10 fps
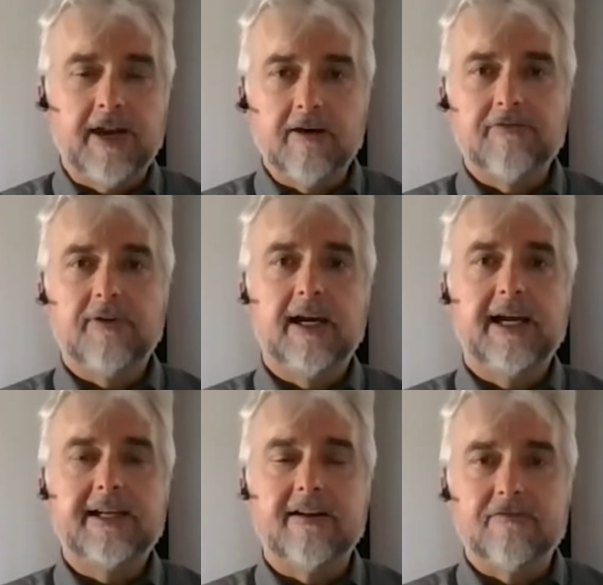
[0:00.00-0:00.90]

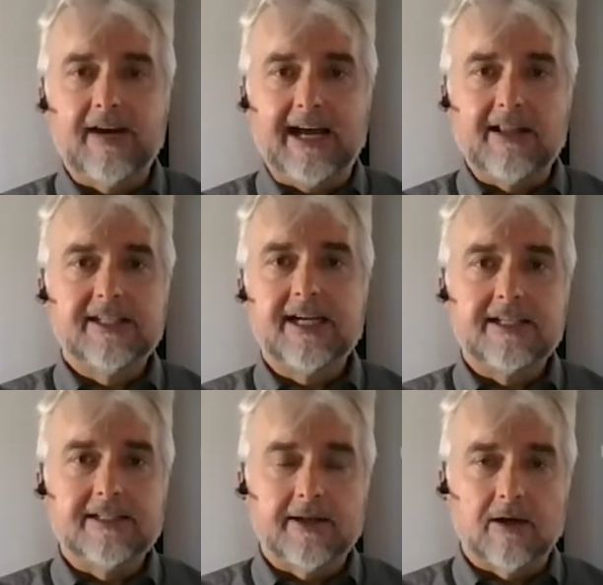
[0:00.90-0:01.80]
verifying and
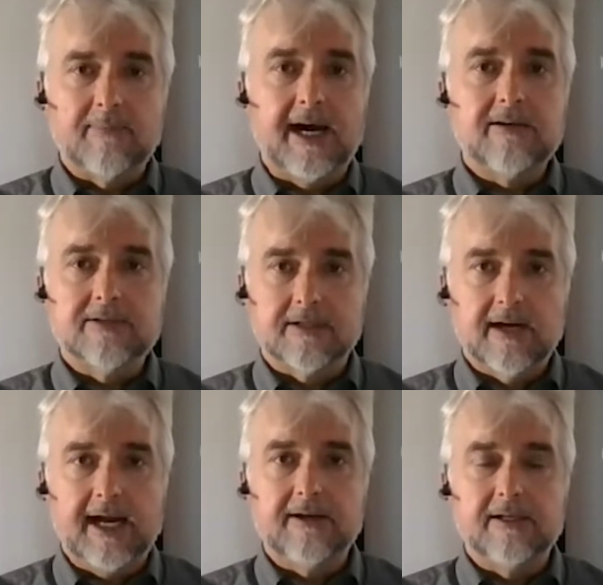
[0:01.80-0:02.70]
validating that our models
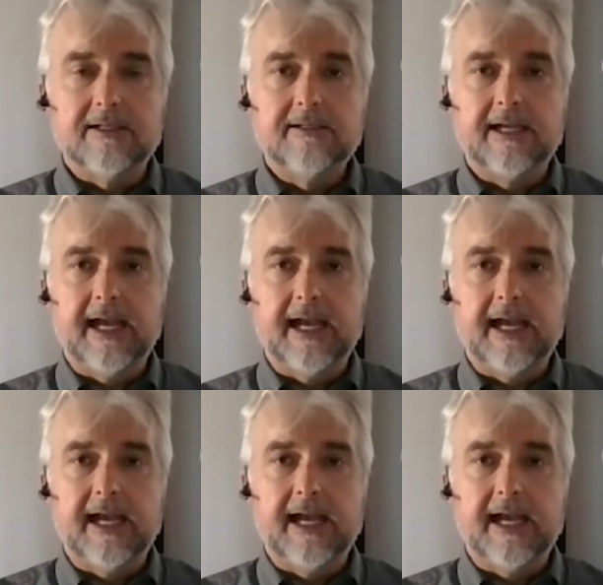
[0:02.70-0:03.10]
are accurate.